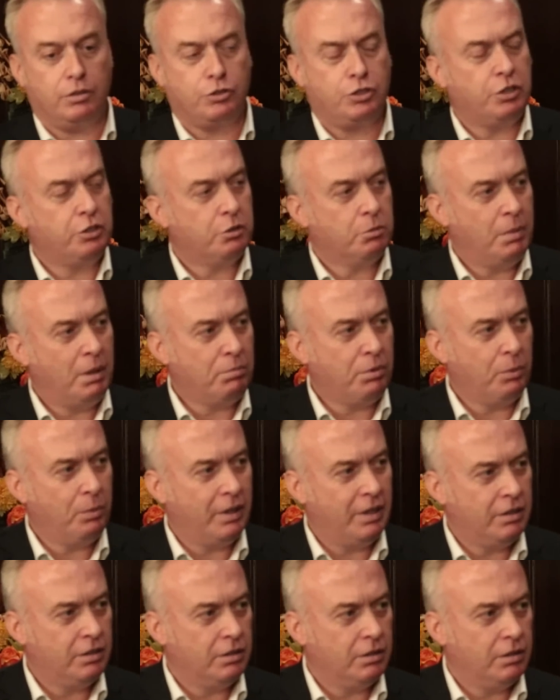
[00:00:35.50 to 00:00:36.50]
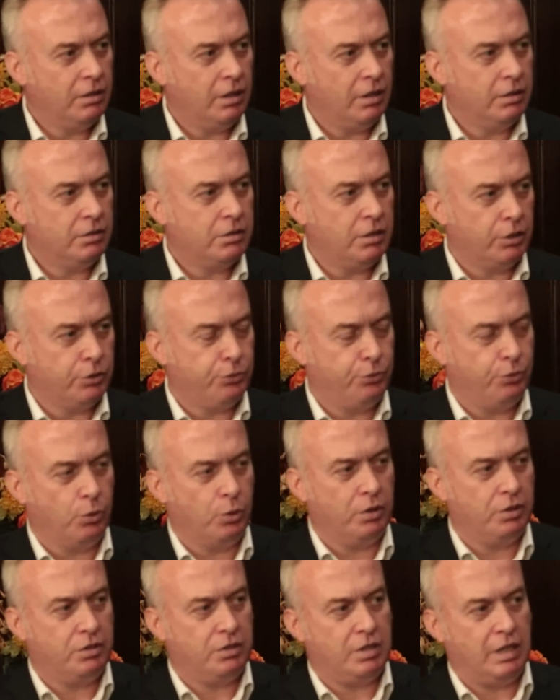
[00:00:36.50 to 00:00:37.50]
Do you remember when uh, Doug
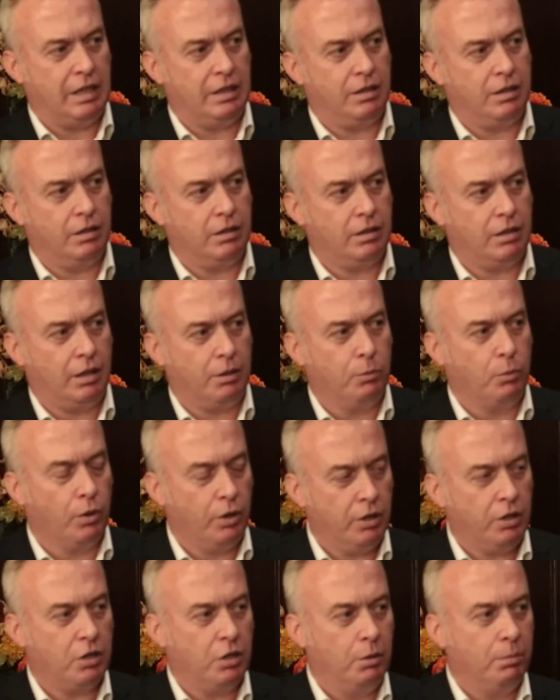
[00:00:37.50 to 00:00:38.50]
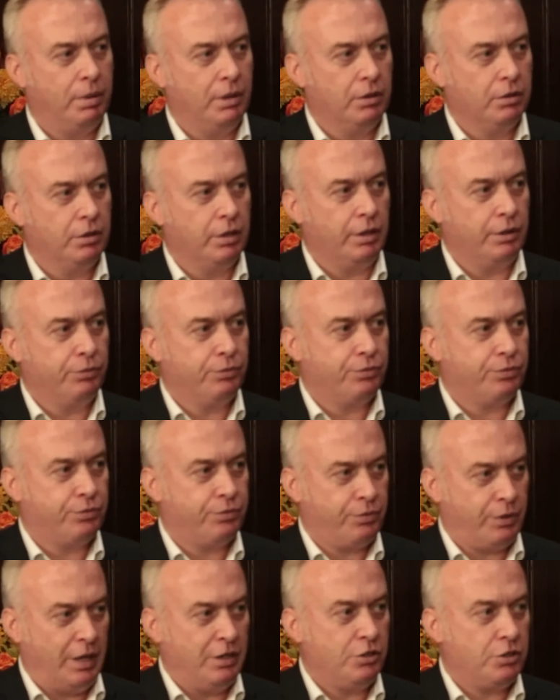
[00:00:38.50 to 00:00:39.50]
Ford said that they weren't going to build a
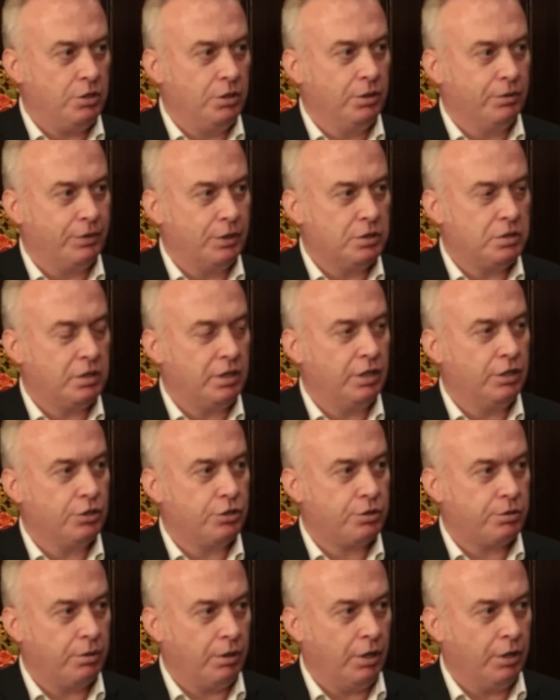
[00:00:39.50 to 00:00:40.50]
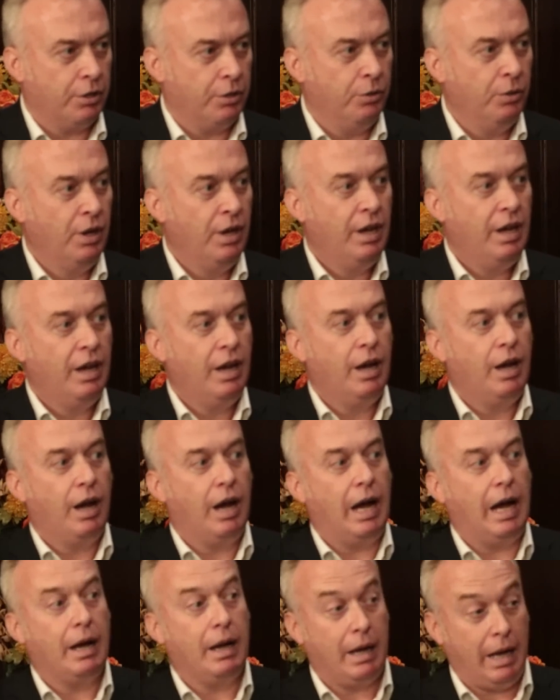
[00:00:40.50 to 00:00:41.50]
French university in Toronto?
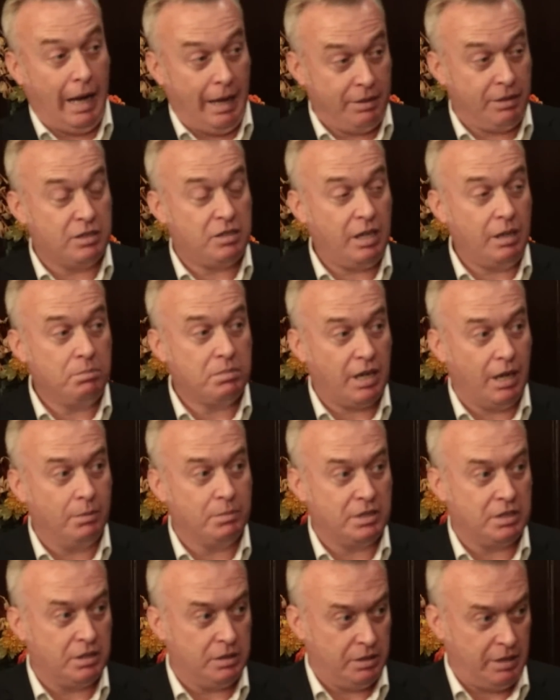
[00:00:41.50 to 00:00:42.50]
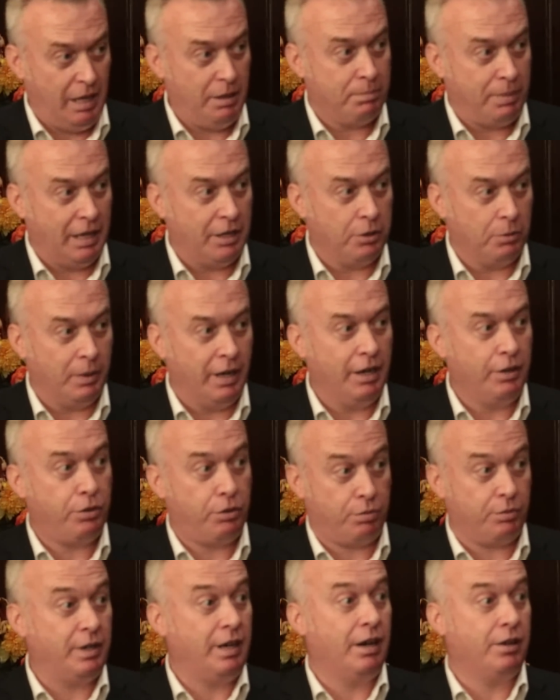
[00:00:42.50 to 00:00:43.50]
Ooh. At the same time as he said, by the way,
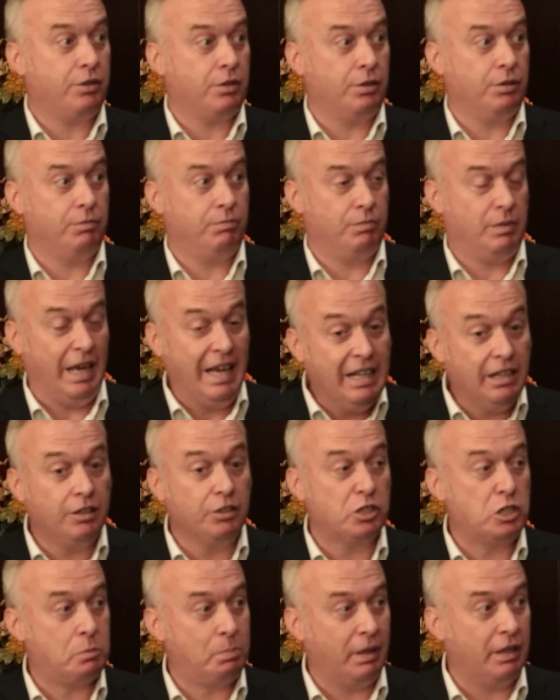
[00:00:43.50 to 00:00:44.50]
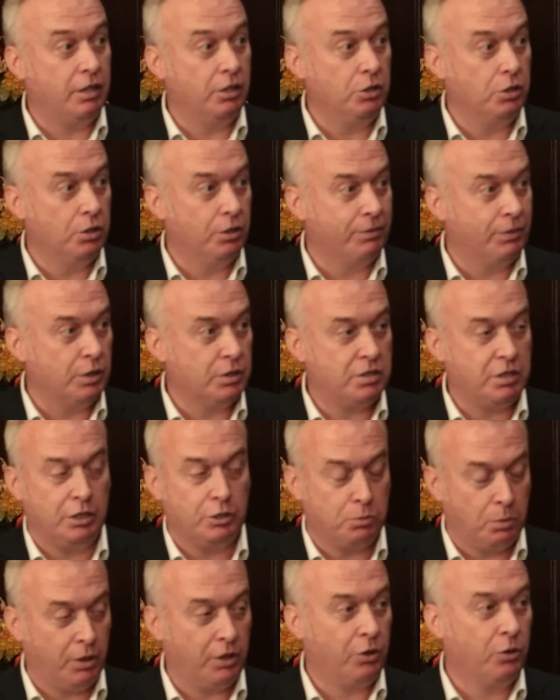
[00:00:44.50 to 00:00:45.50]
three other English speaking
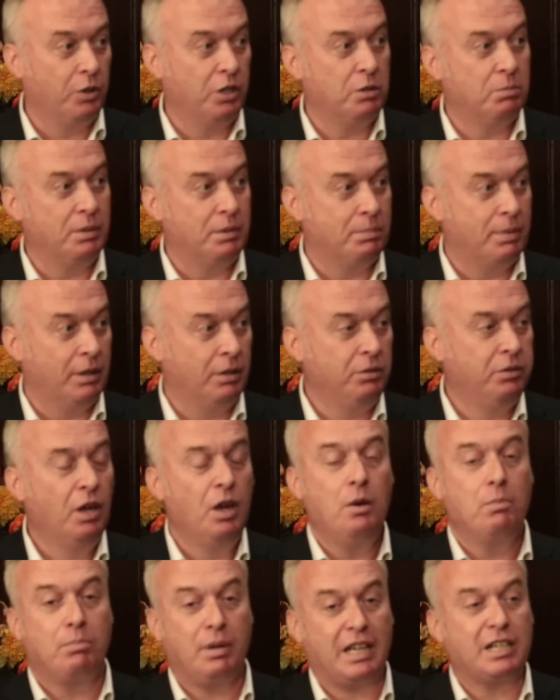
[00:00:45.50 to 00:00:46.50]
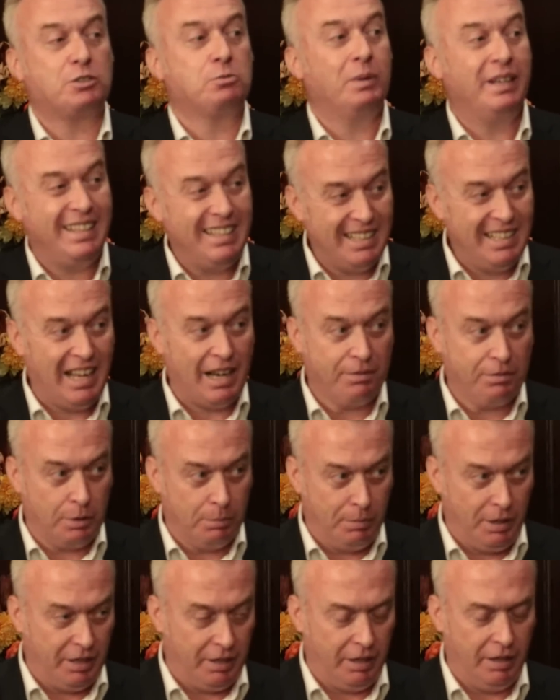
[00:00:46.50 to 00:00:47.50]
universities weren't going to be built because we didn't have the
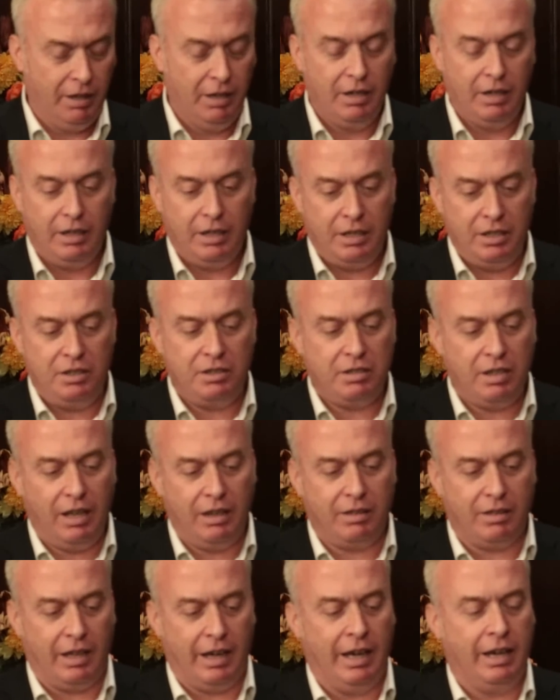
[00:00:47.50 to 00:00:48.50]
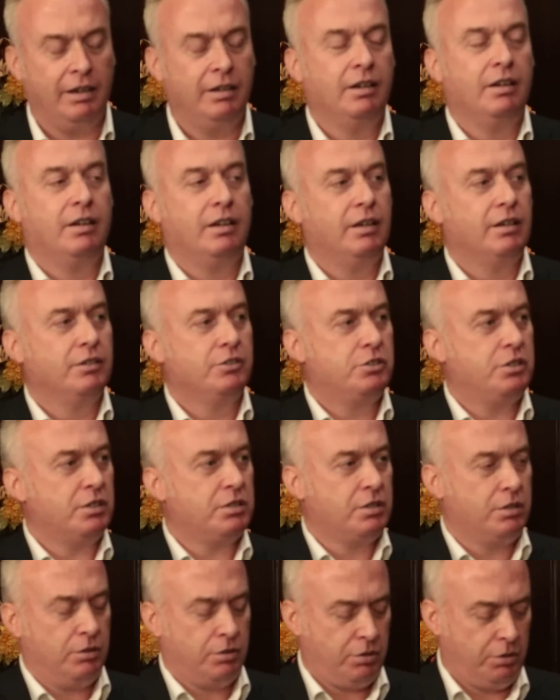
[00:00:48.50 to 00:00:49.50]
money. He said that.
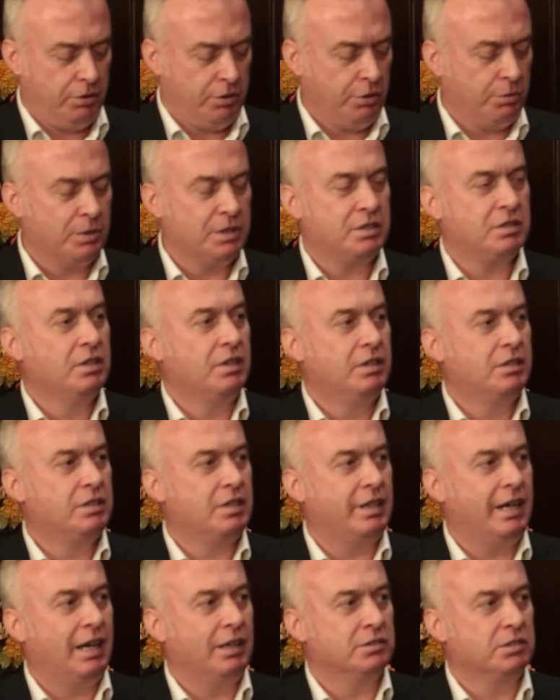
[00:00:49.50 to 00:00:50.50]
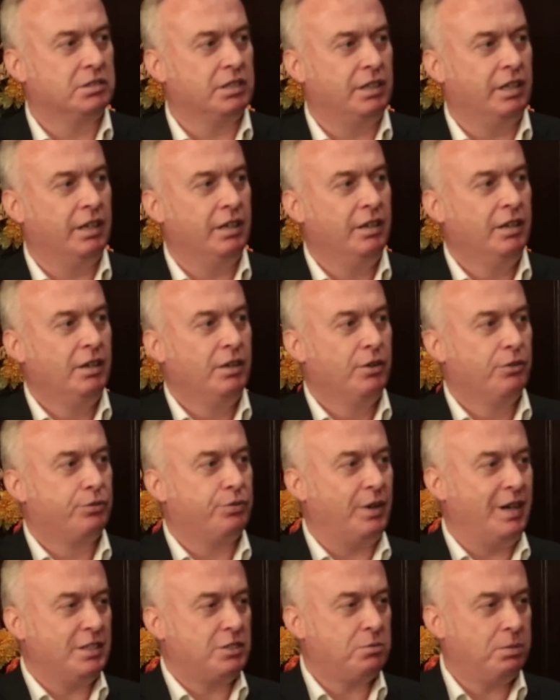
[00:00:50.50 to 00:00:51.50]
Justin Trudeau was denouncing it.
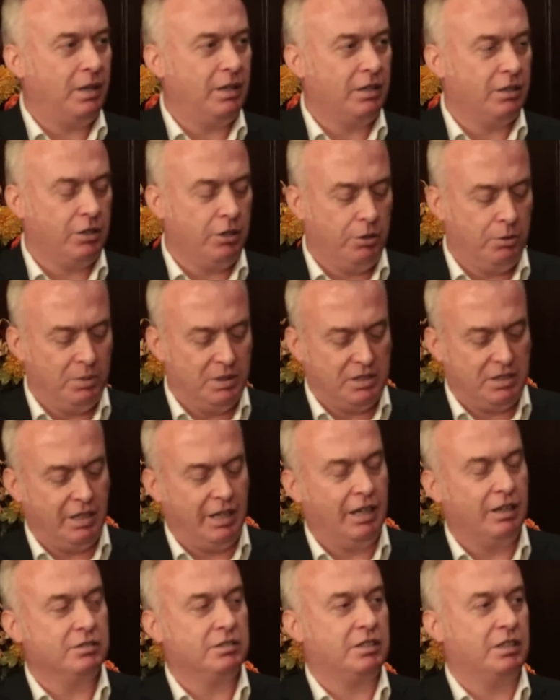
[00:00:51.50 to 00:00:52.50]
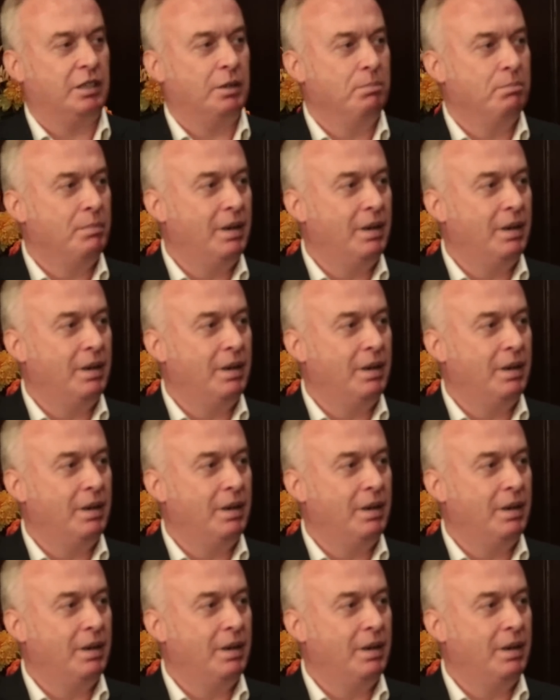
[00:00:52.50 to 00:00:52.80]
Francois Legault was denouncing it.